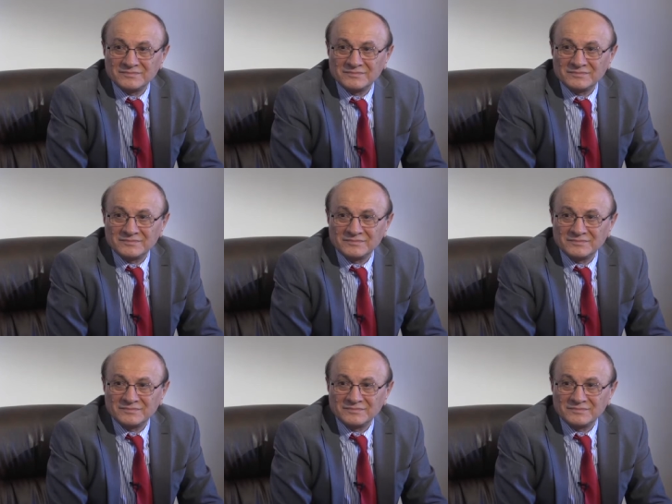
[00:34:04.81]
this
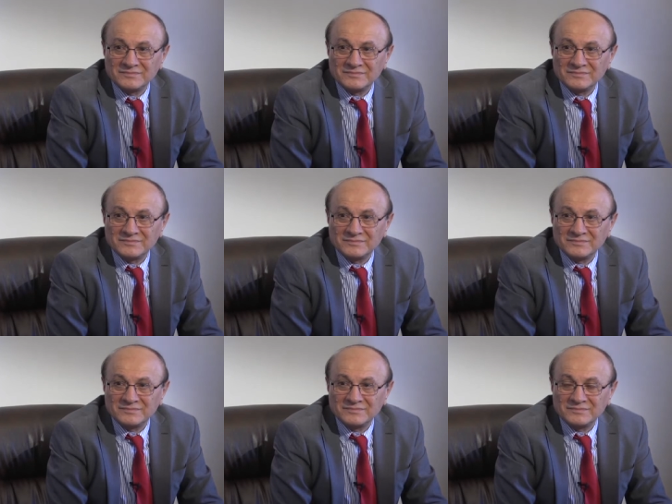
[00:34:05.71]
is
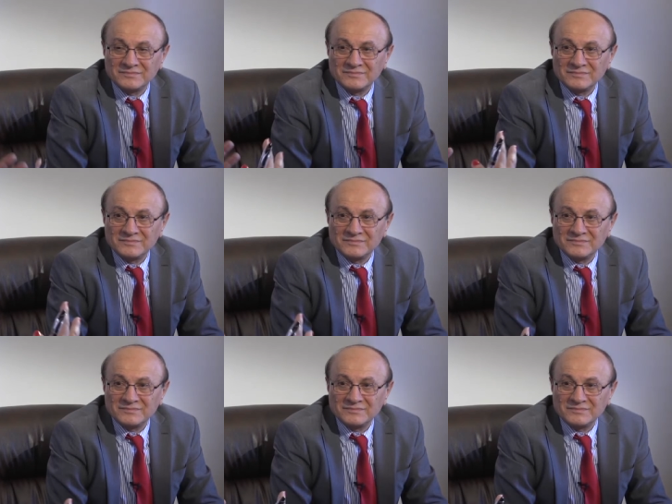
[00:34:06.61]
ensure
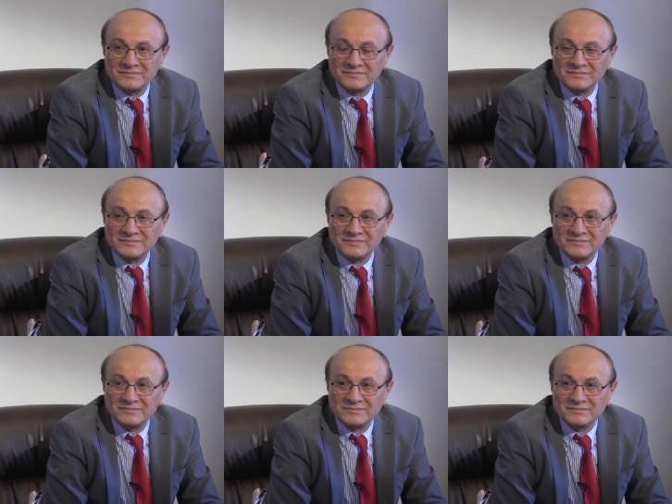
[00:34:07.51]
if the Eurobond
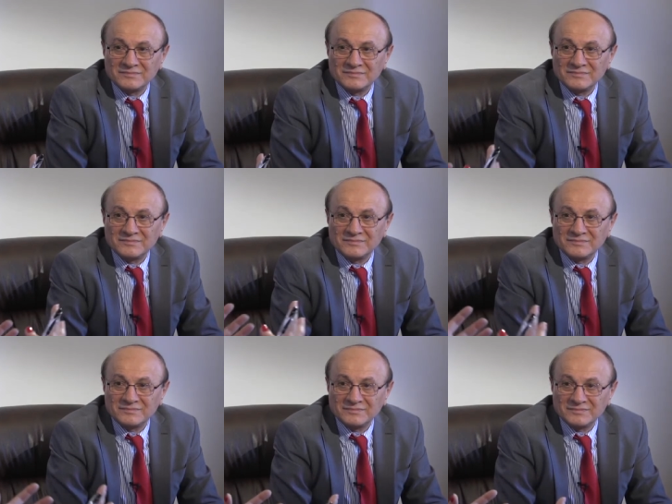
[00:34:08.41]
is
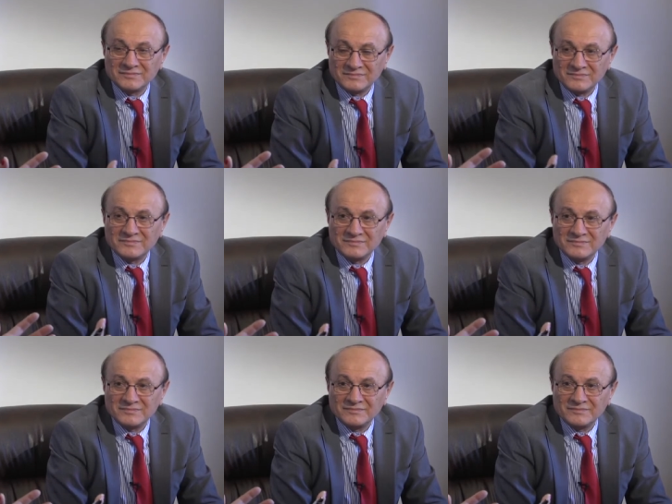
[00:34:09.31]
used
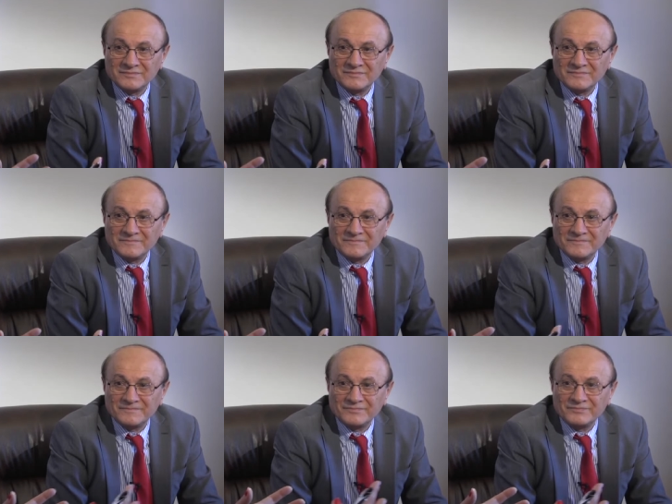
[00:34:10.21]

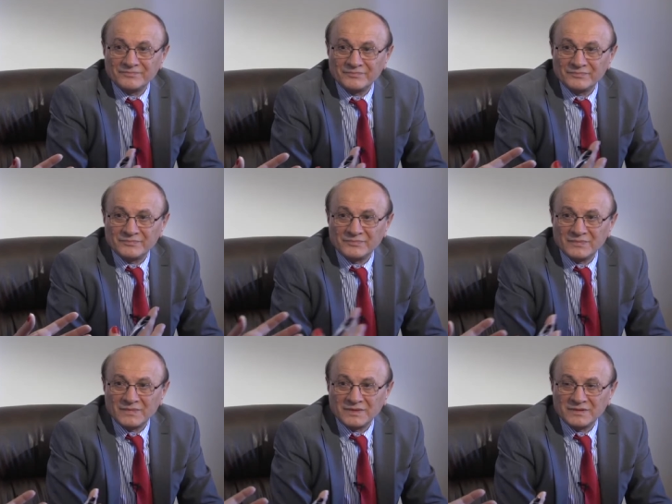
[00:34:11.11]
to
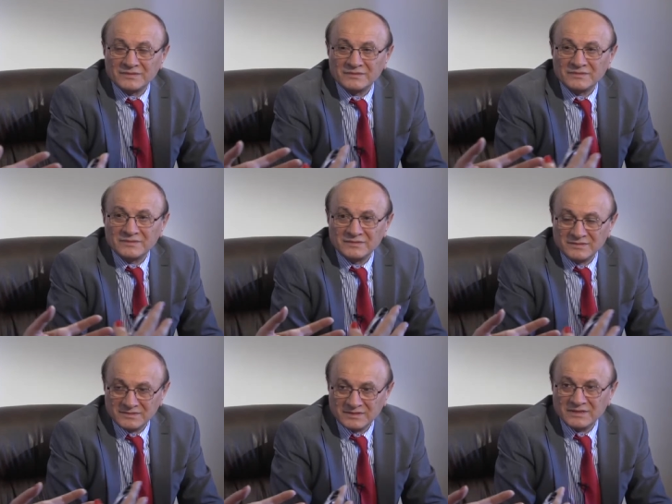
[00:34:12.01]
purposes that are
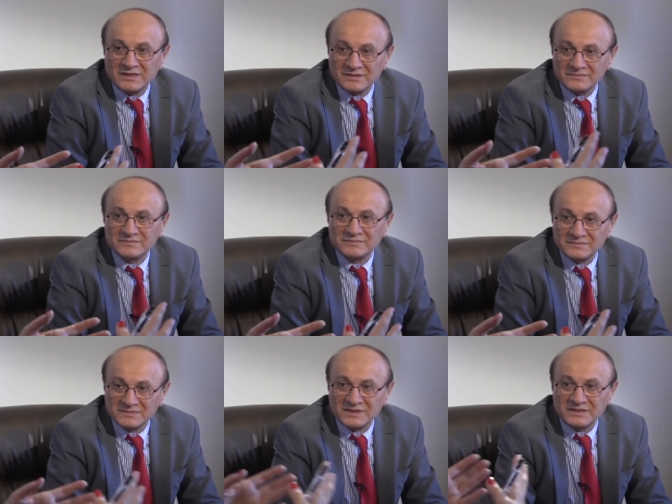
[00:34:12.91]
conducive to
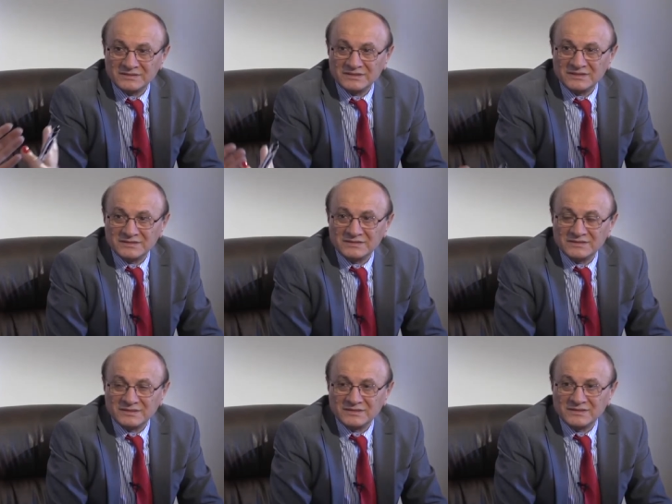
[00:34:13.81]
growth. In that sense,
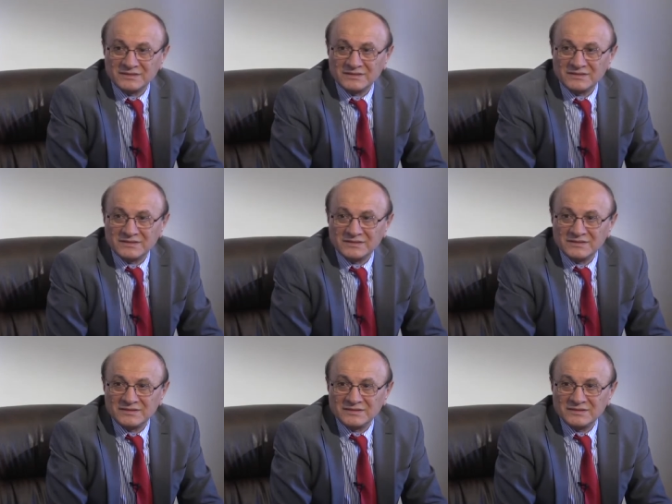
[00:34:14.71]
I think it's very
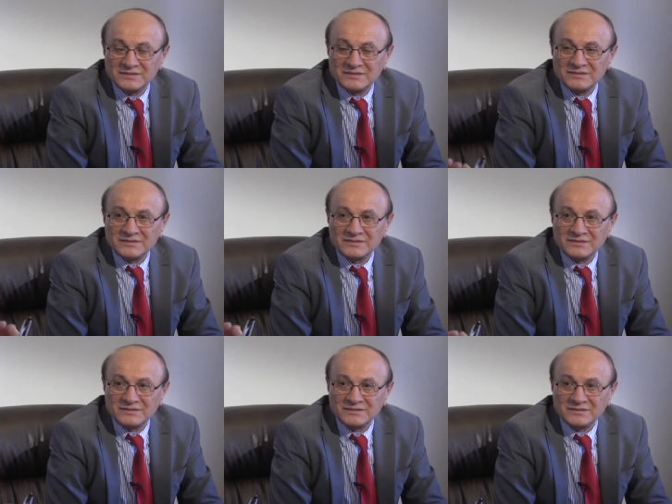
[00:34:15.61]
important. So
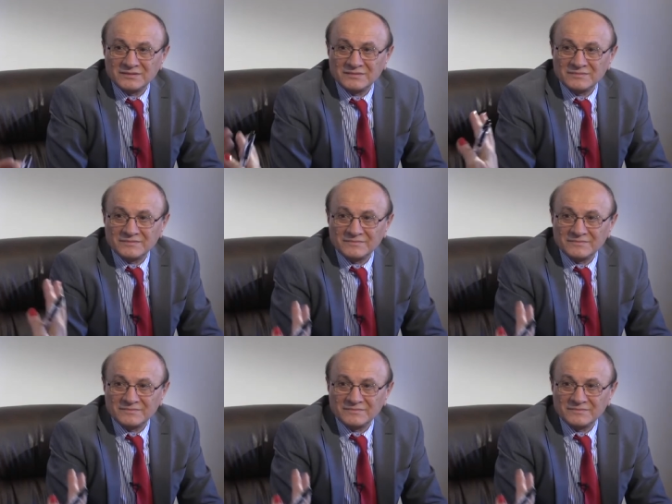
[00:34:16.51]
borrowing